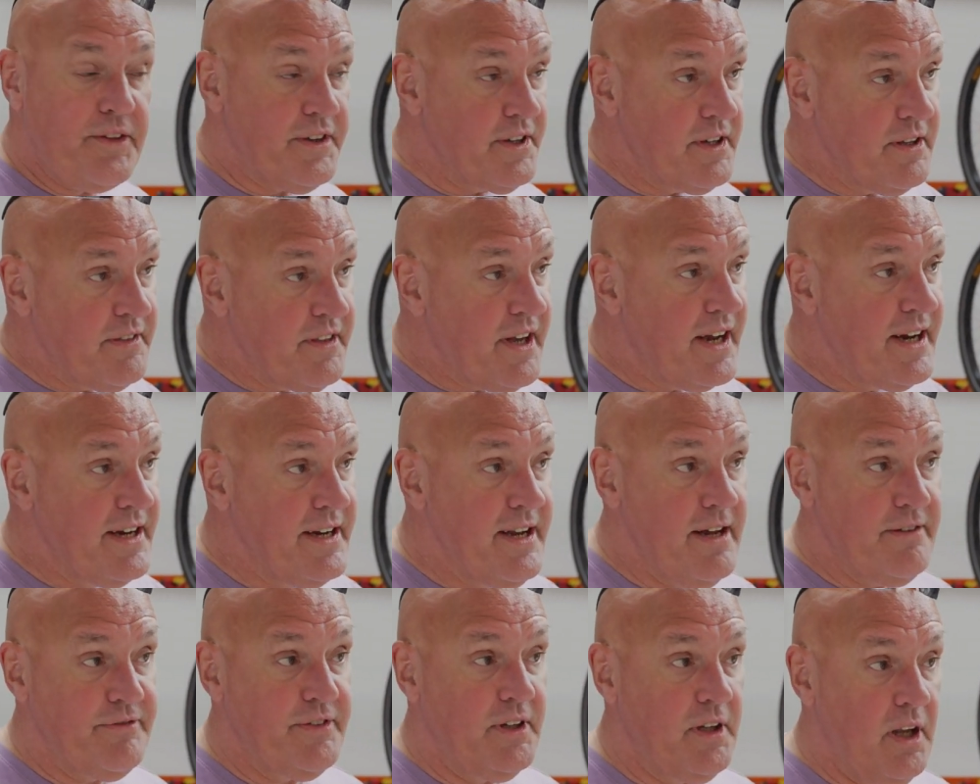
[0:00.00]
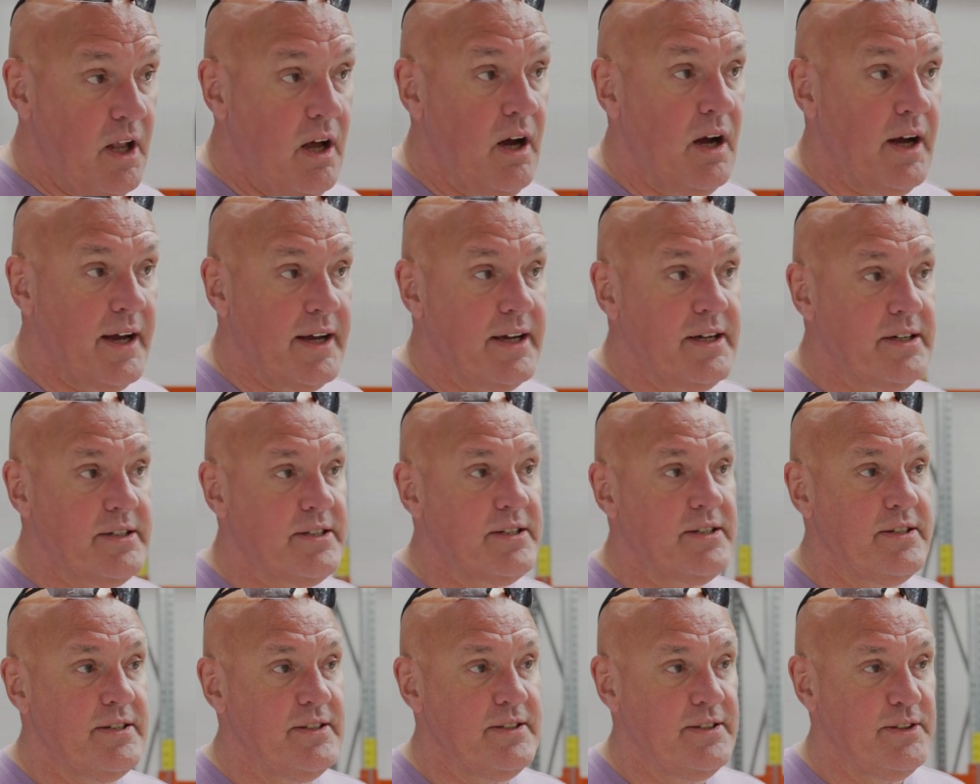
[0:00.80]
thing they never
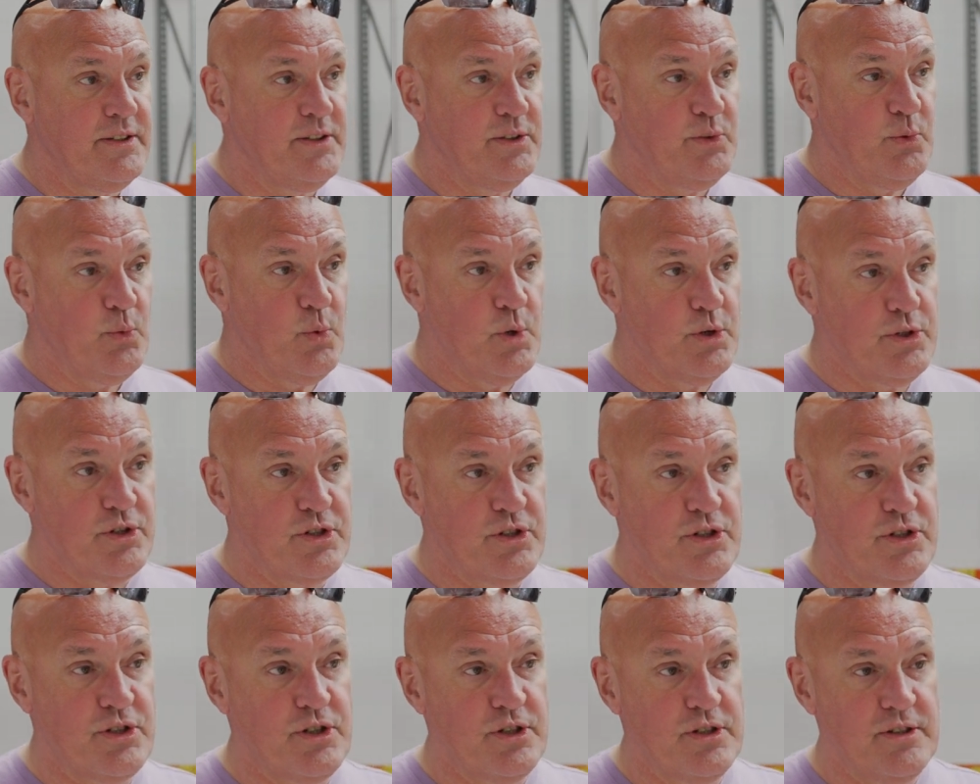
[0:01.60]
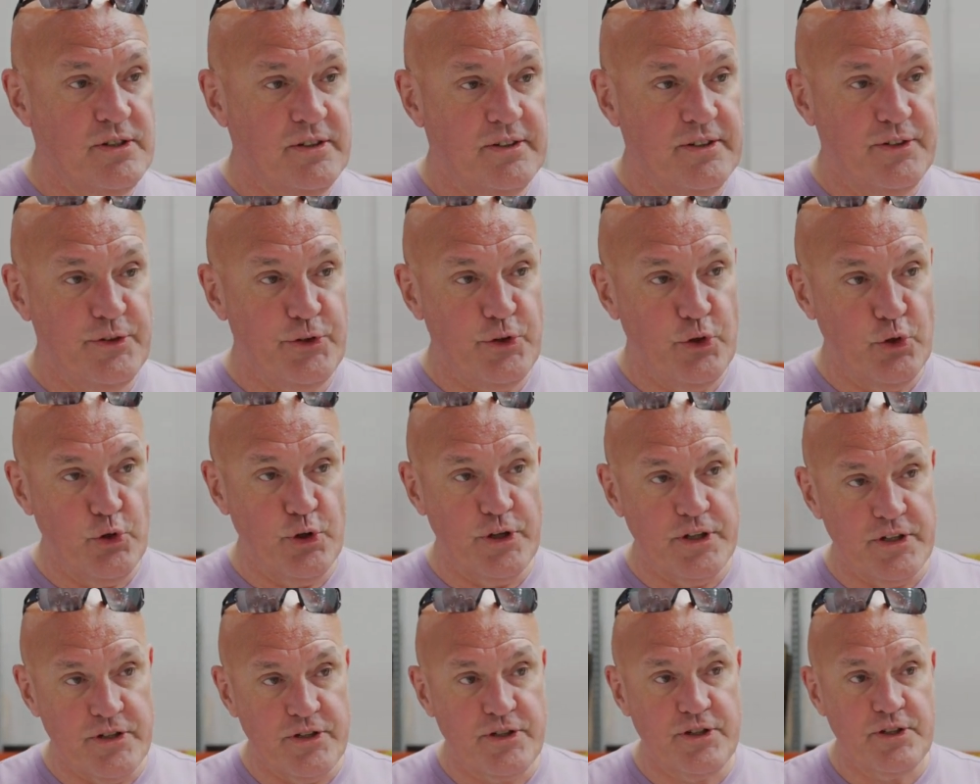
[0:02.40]
liked was
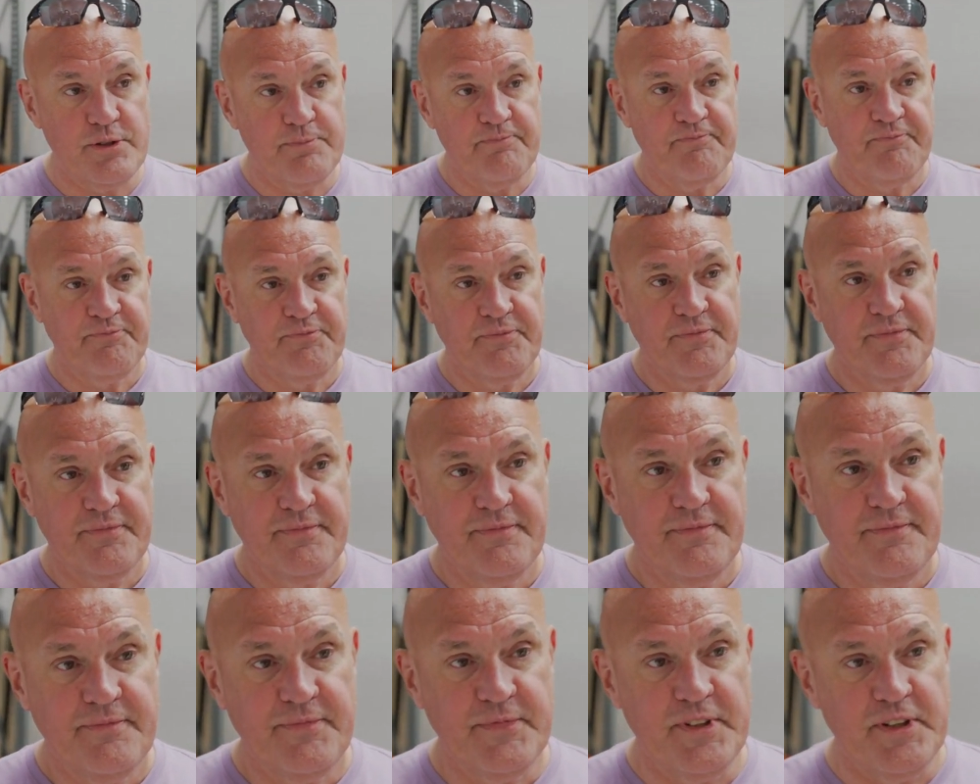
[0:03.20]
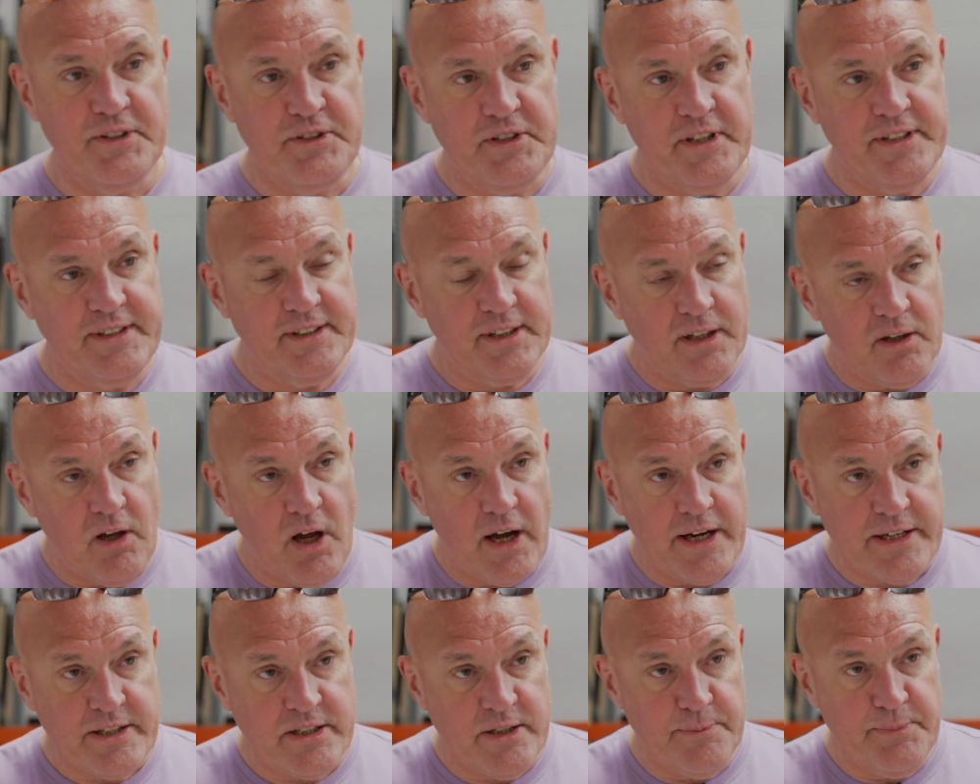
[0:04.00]
noise. They didn't
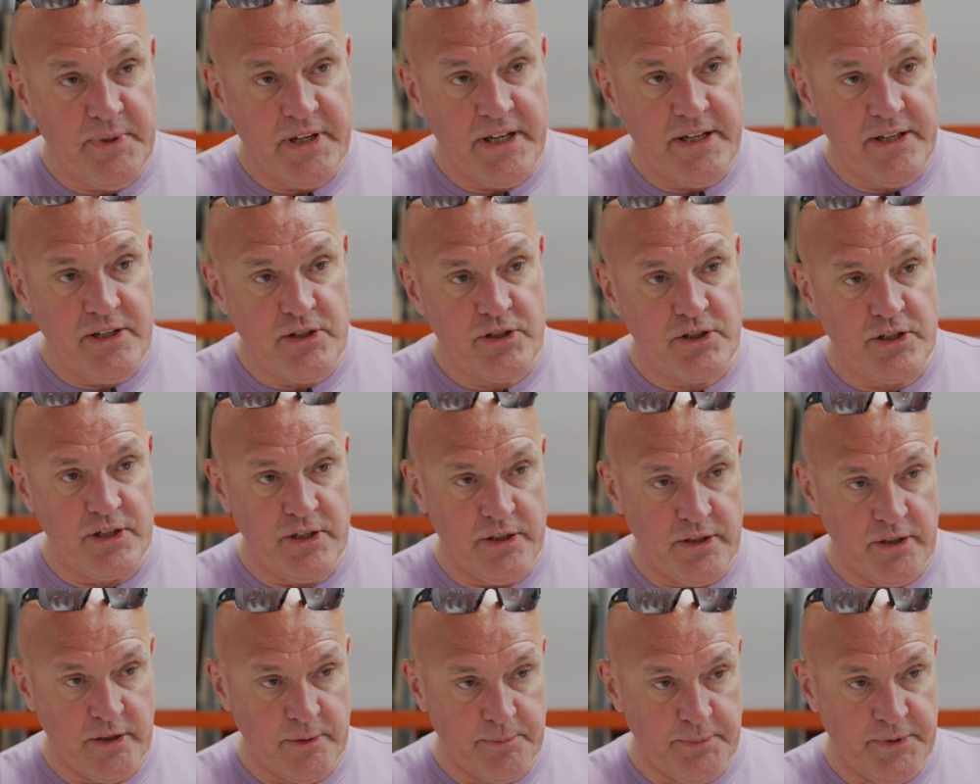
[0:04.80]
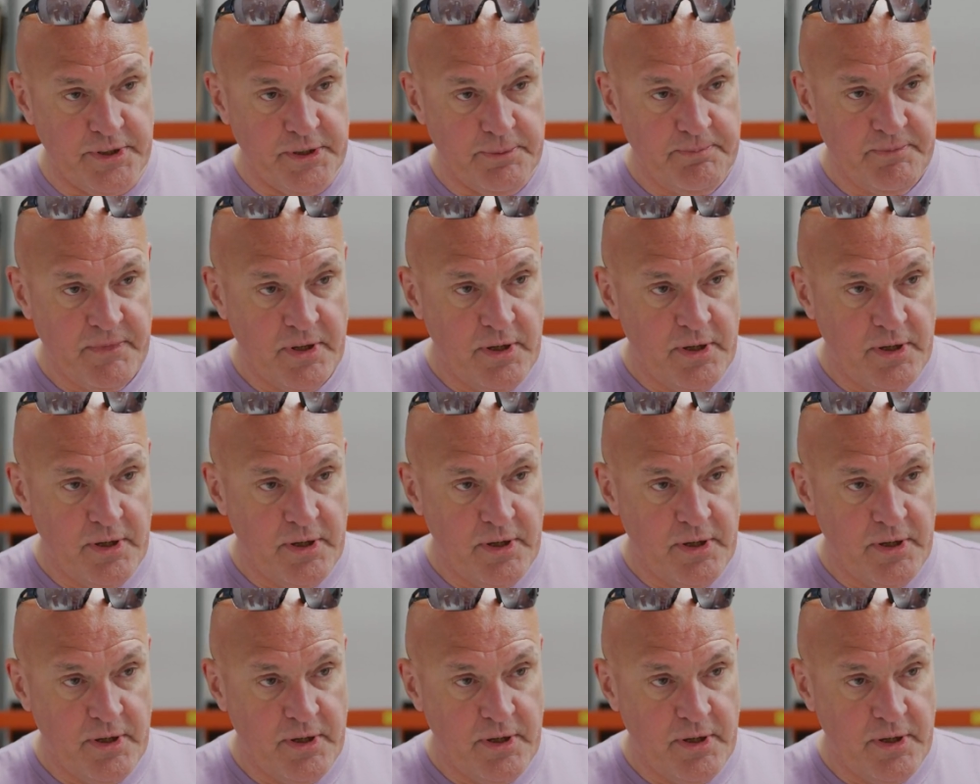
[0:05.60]
like to be disturbed.